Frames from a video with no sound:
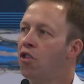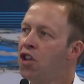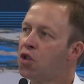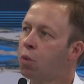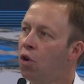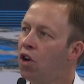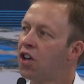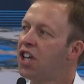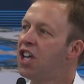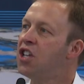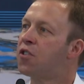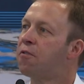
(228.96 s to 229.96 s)
This work
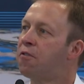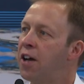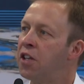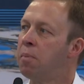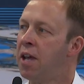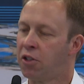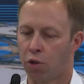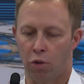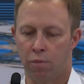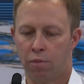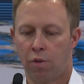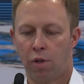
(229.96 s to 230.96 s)
is fundamental
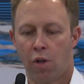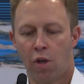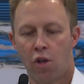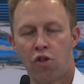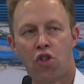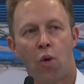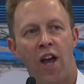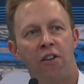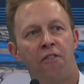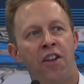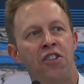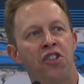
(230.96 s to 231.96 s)
to our
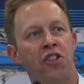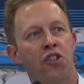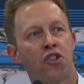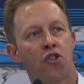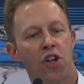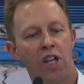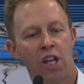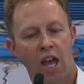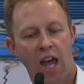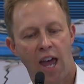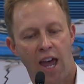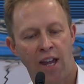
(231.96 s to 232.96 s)
defence industry
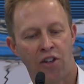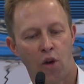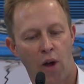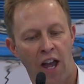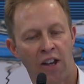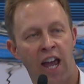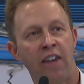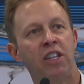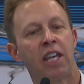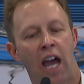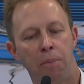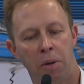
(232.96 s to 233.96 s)
and to our Navy
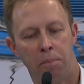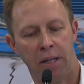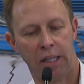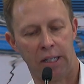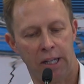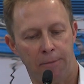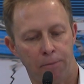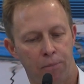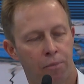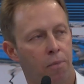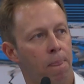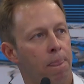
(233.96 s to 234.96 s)
capability.
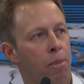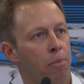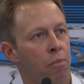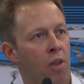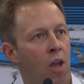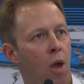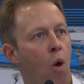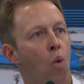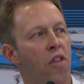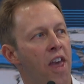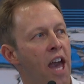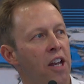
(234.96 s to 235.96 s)

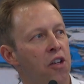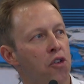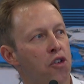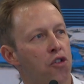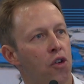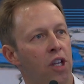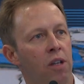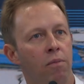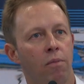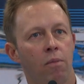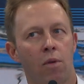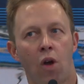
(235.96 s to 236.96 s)
Without industry,
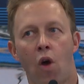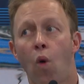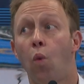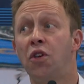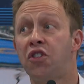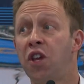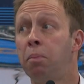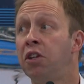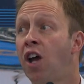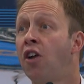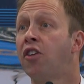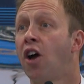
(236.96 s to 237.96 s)
we simply
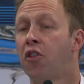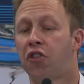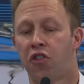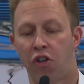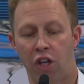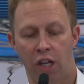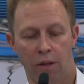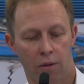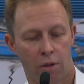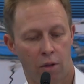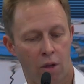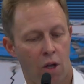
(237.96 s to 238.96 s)
don't go to sea.
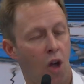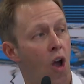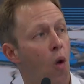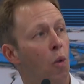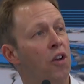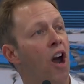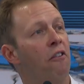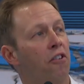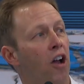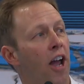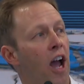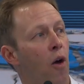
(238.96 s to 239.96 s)
We don't
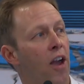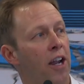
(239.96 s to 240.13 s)
fly our